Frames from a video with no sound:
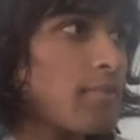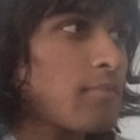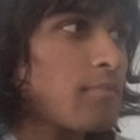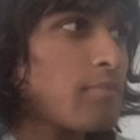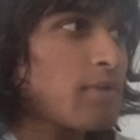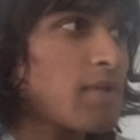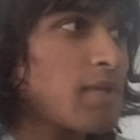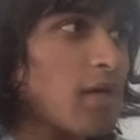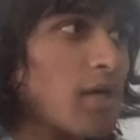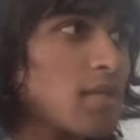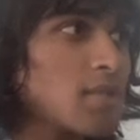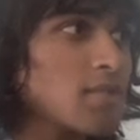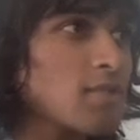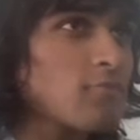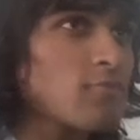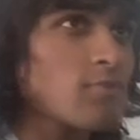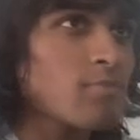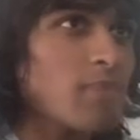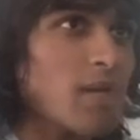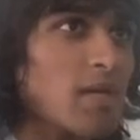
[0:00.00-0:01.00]
because the
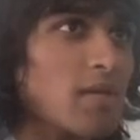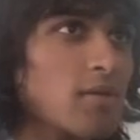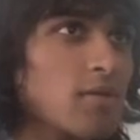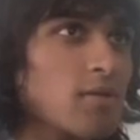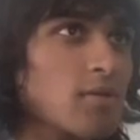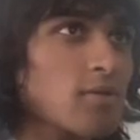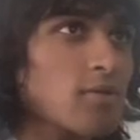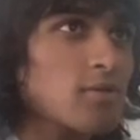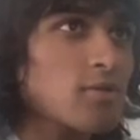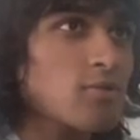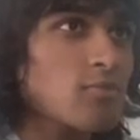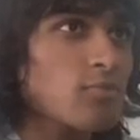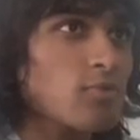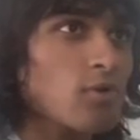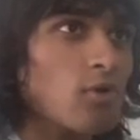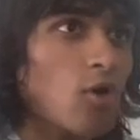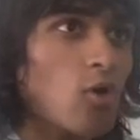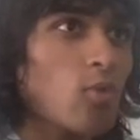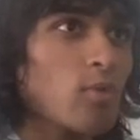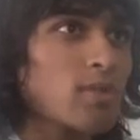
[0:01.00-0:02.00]
remainders
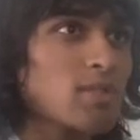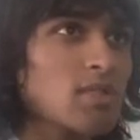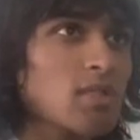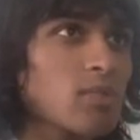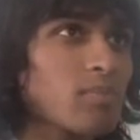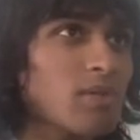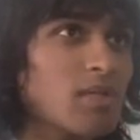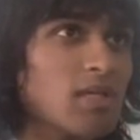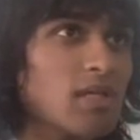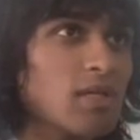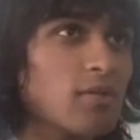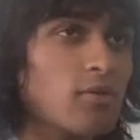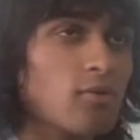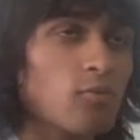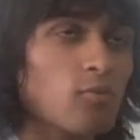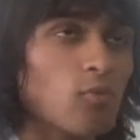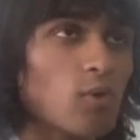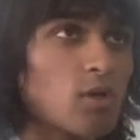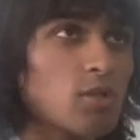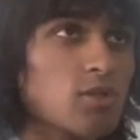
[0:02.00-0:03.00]
were always going to be either
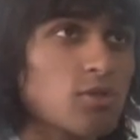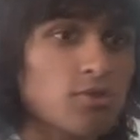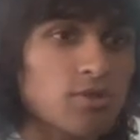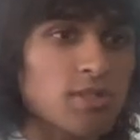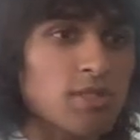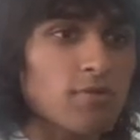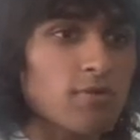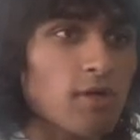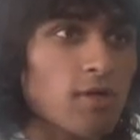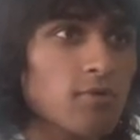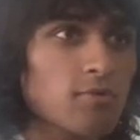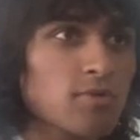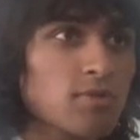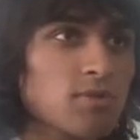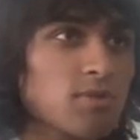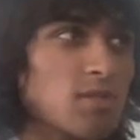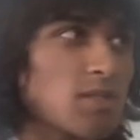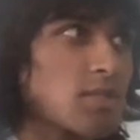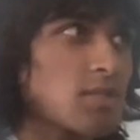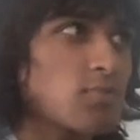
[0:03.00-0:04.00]
ones or
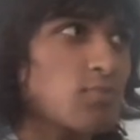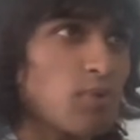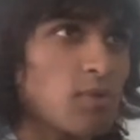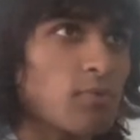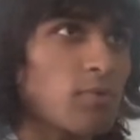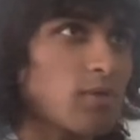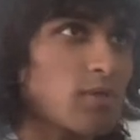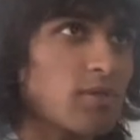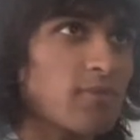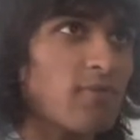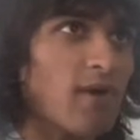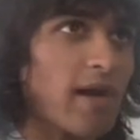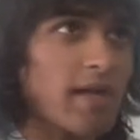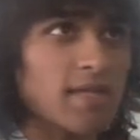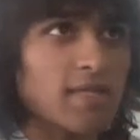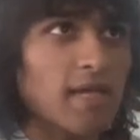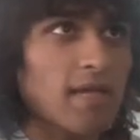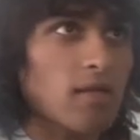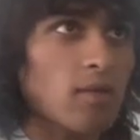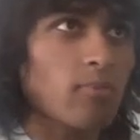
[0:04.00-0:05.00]
zeros, since we were
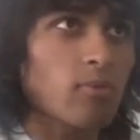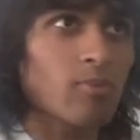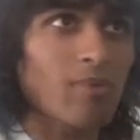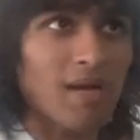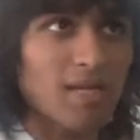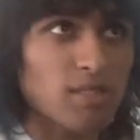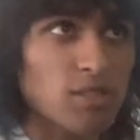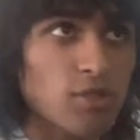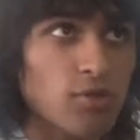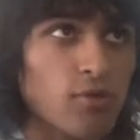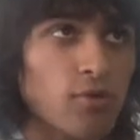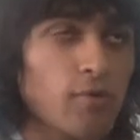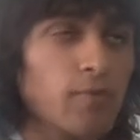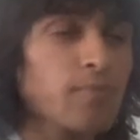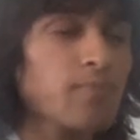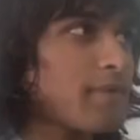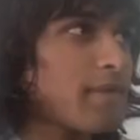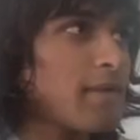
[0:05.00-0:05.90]
dividing that number by 2,